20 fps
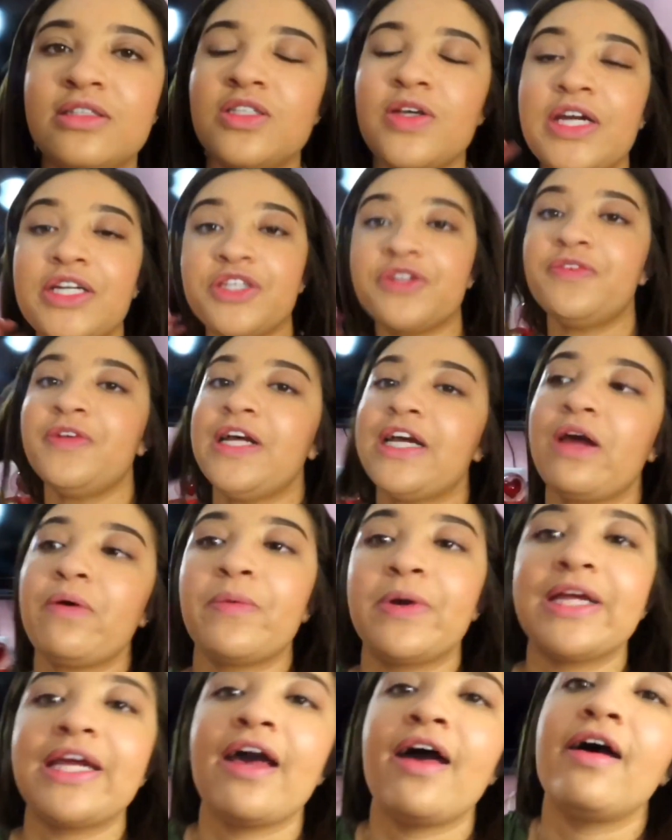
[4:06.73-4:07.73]
do feel like I want to
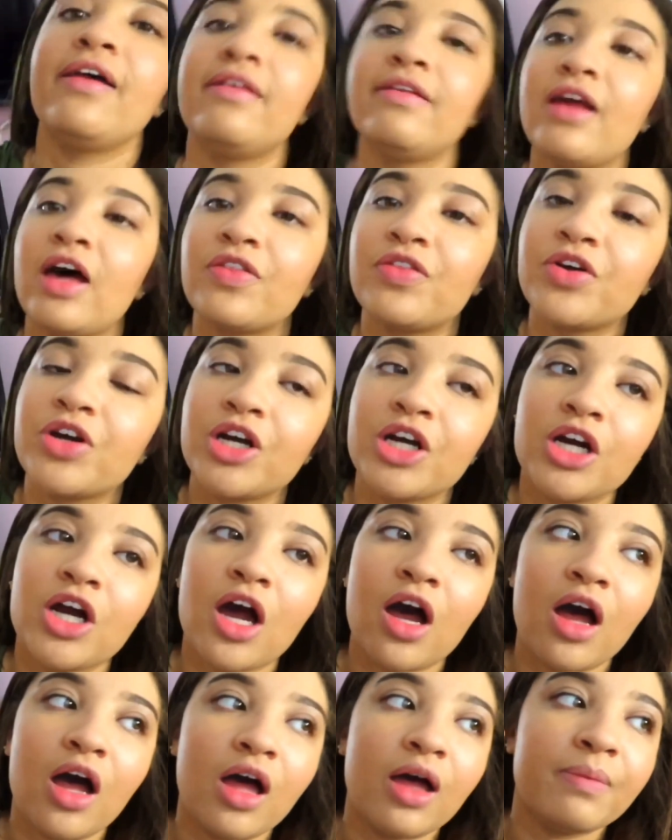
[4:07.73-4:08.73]
get another
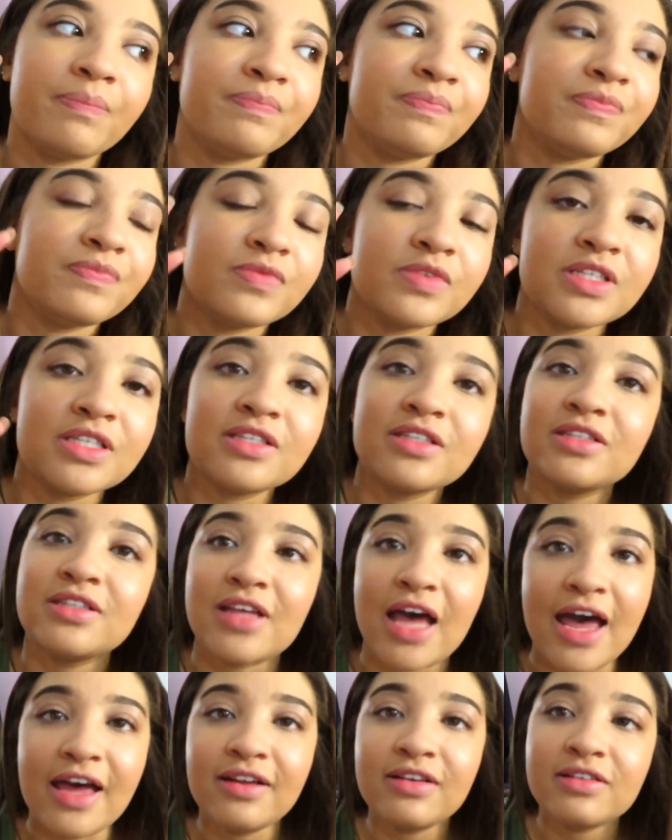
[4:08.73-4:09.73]

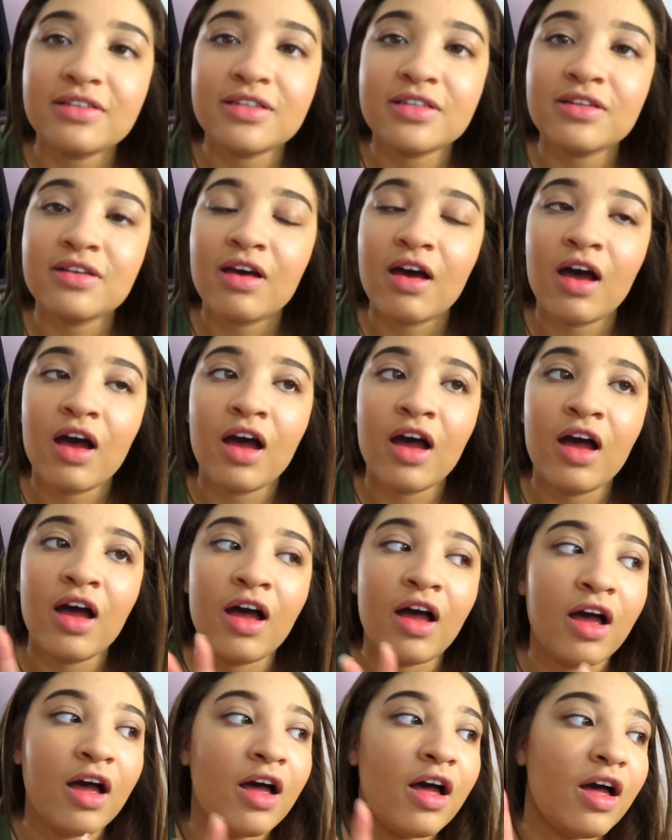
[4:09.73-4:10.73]
set
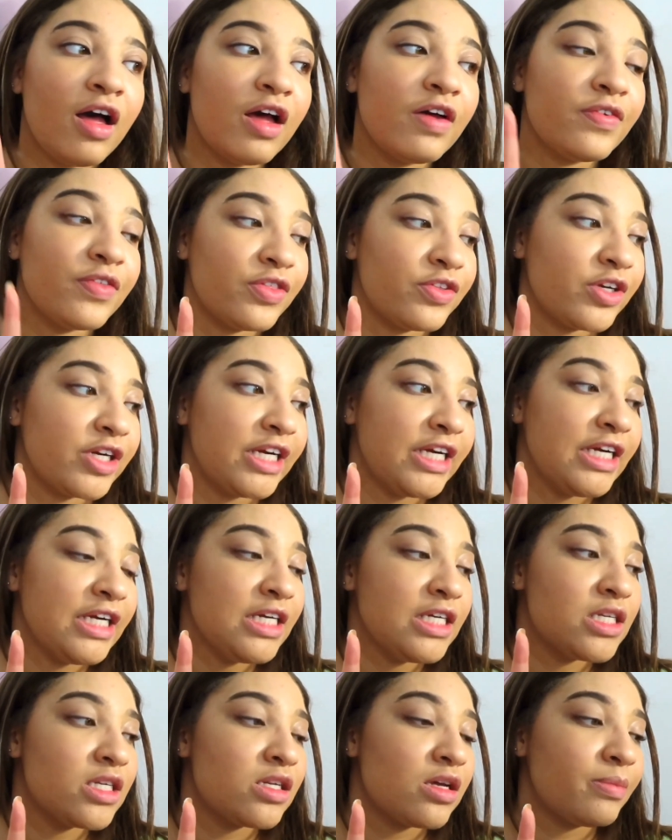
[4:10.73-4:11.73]
of 3,
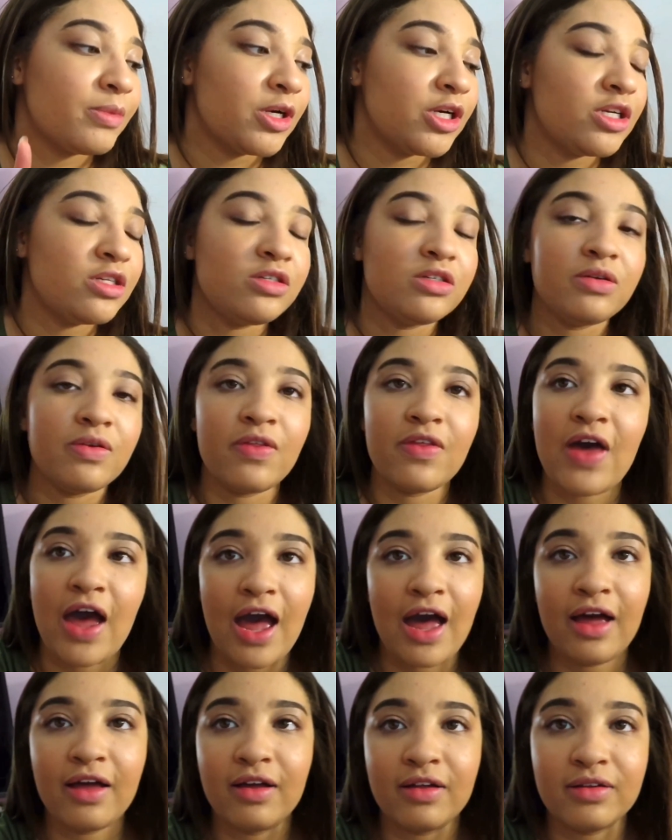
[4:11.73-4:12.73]
so I'm gonna do
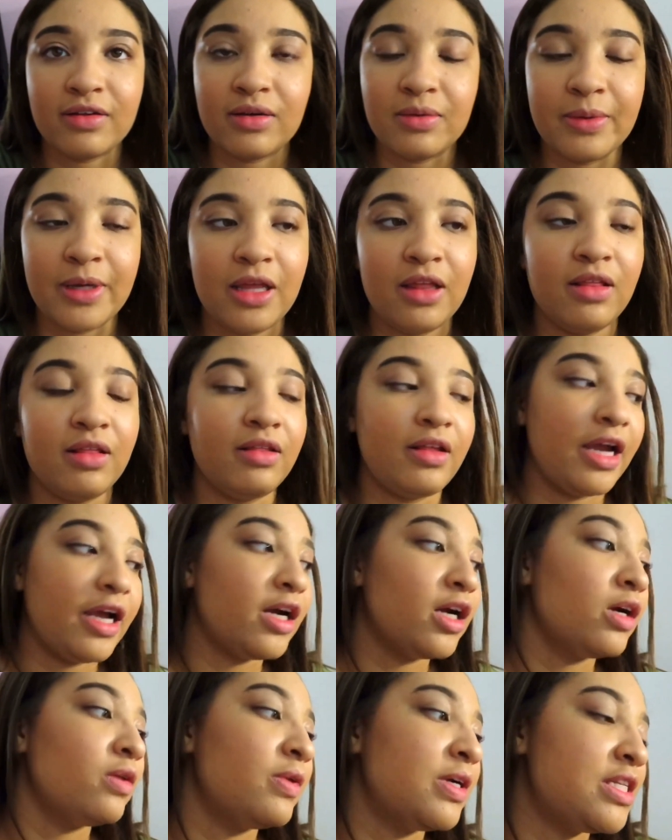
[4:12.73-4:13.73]
that a little bit
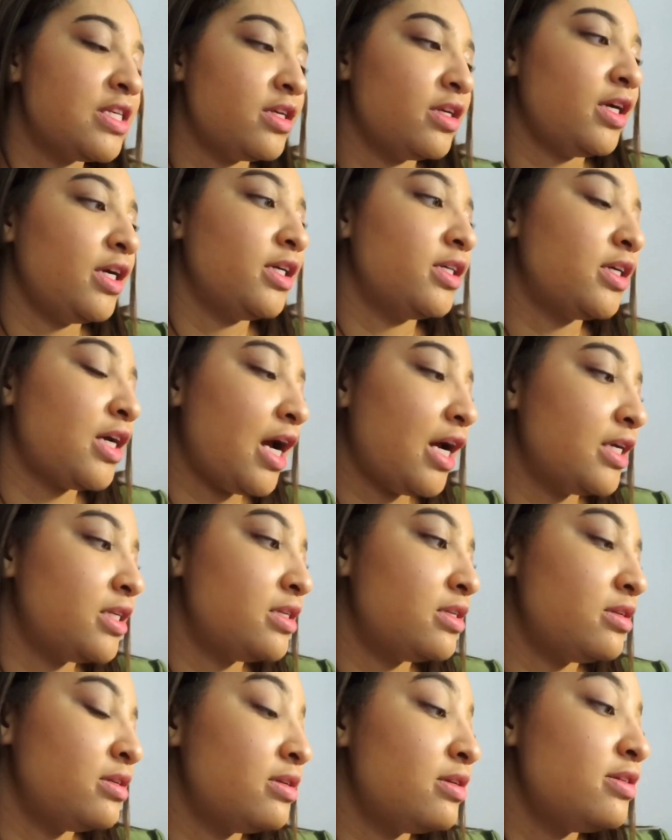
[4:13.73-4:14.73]
later once it like dies
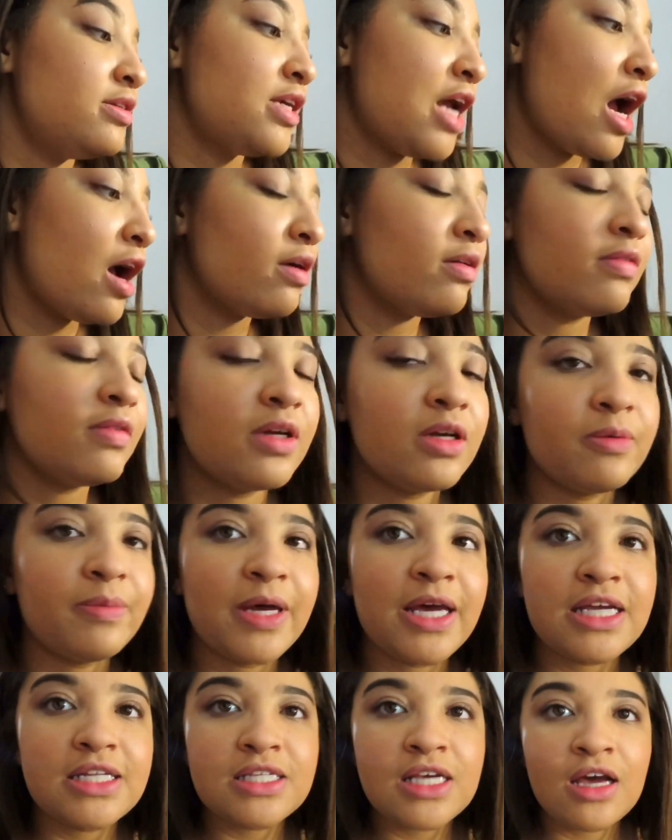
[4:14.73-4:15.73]
down a little
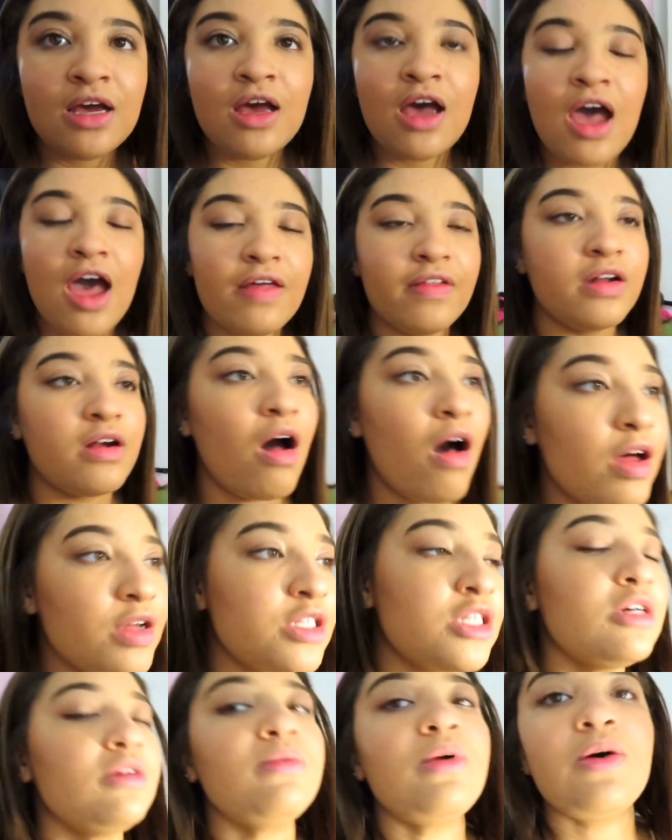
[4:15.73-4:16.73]
bit. And then
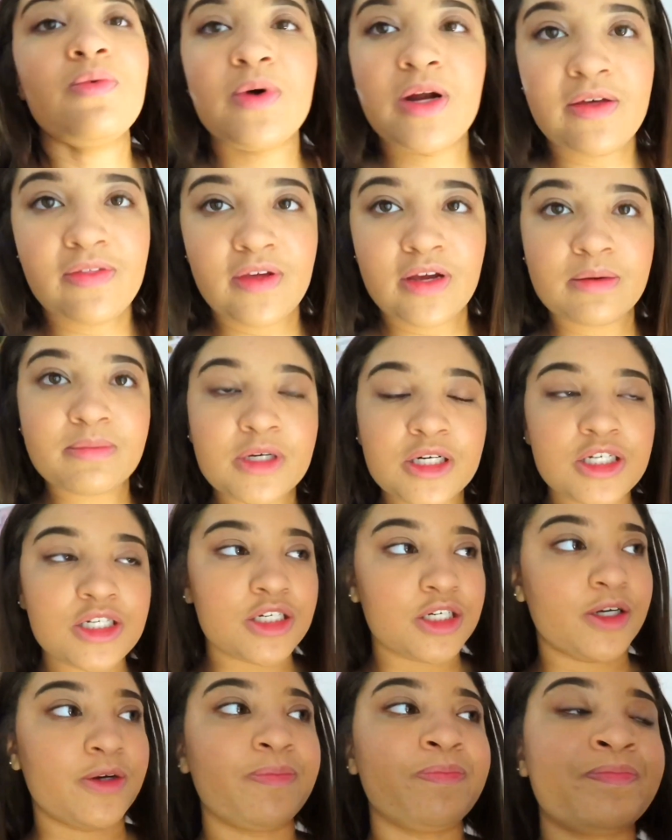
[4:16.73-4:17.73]
also what I think I'm gonna
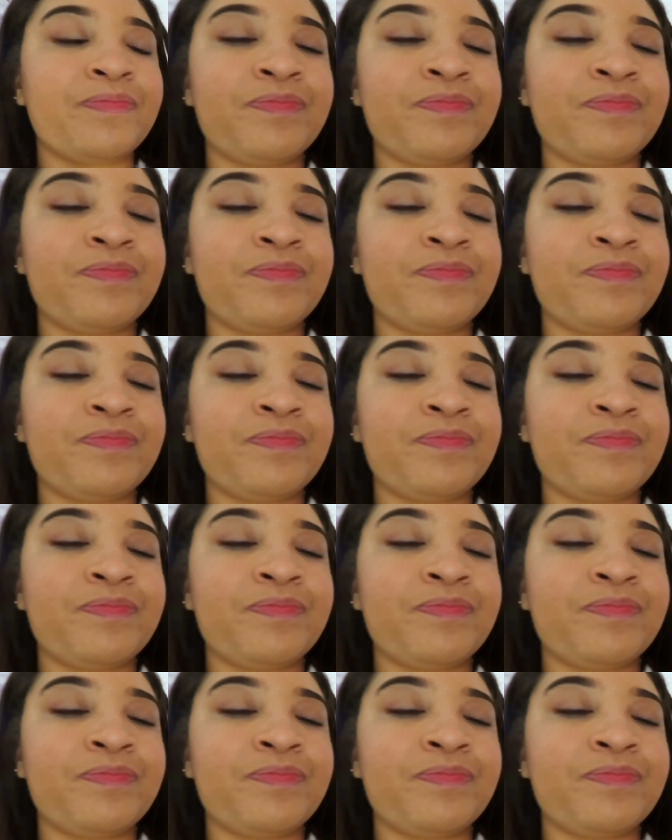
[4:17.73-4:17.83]
do is